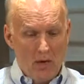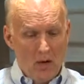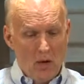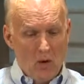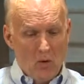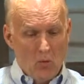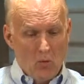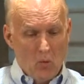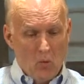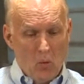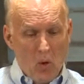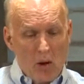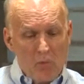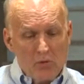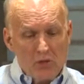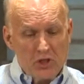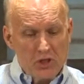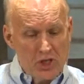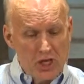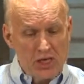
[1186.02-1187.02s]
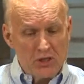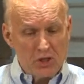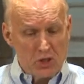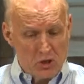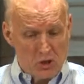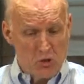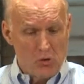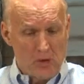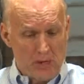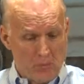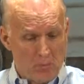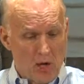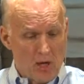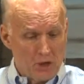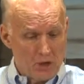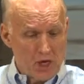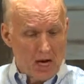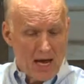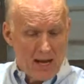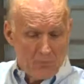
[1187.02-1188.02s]
what was Jesus doing while
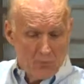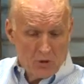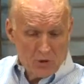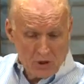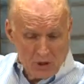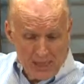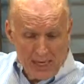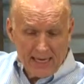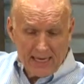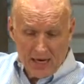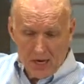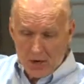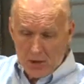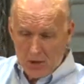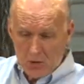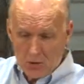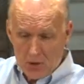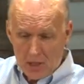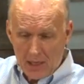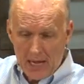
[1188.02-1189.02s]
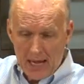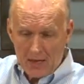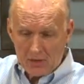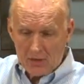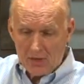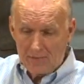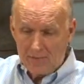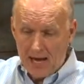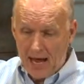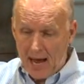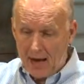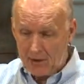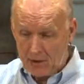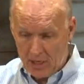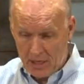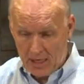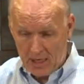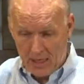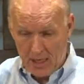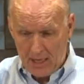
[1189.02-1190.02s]
John was sitting under those clouds of doubt?
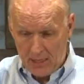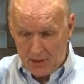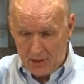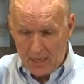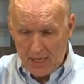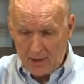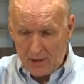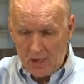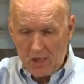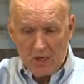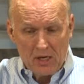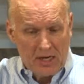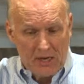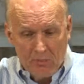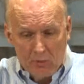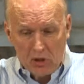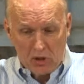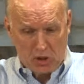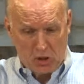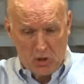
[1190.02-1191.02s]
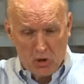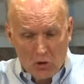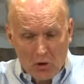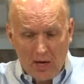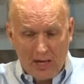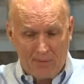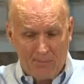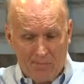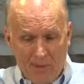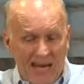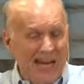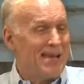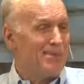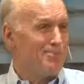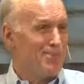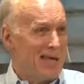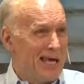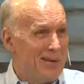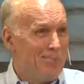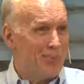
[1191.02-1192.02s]
It says here he was curing many
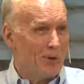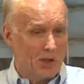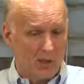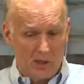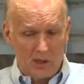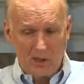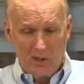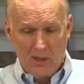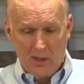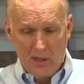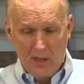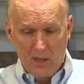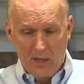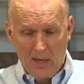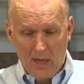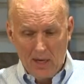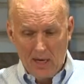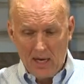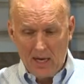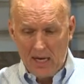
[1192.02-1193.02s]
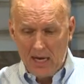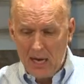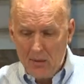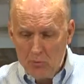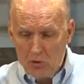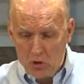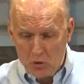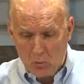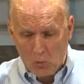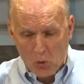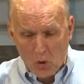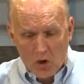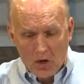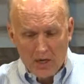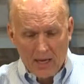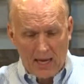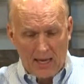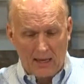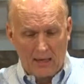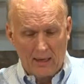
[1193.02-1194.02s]
people. He was
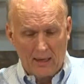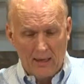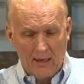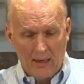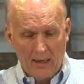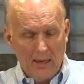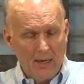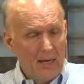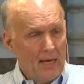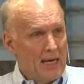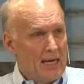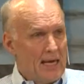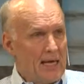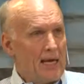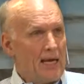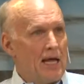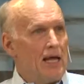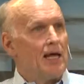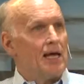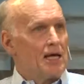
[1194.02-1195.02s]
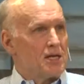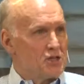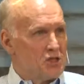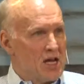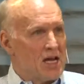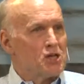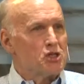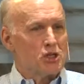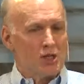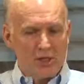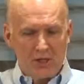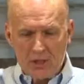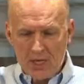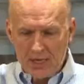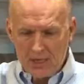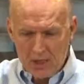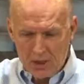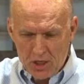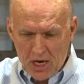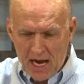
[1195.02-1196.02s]
working. He essentially said
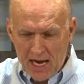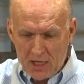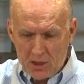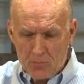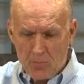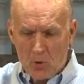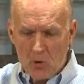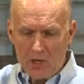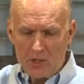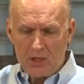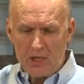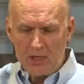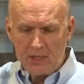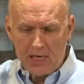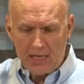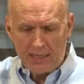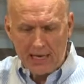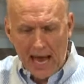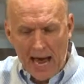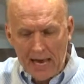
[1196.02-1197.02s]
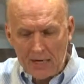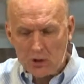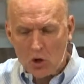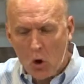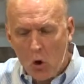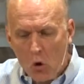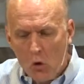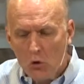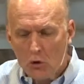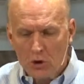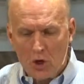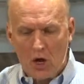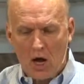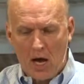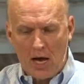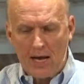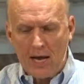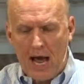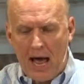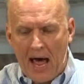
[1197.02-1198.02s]
to John's boys, he said, guys, hold
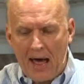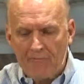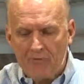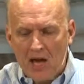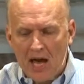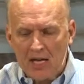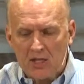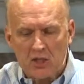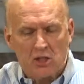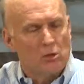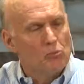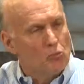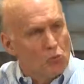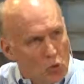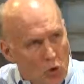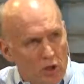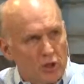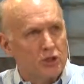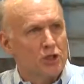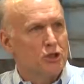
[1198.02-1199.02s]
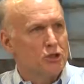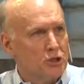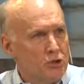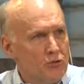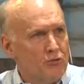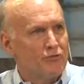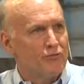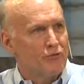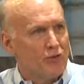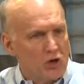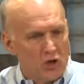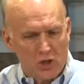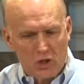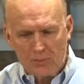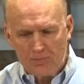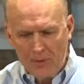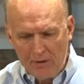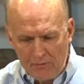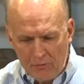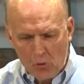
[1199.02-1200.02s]
on. I've got some work to do first
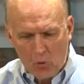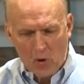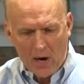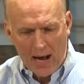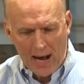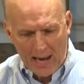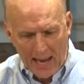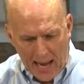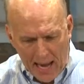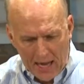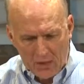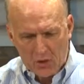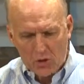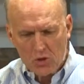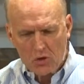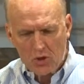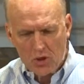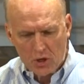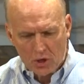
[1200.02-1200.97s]
before I answer your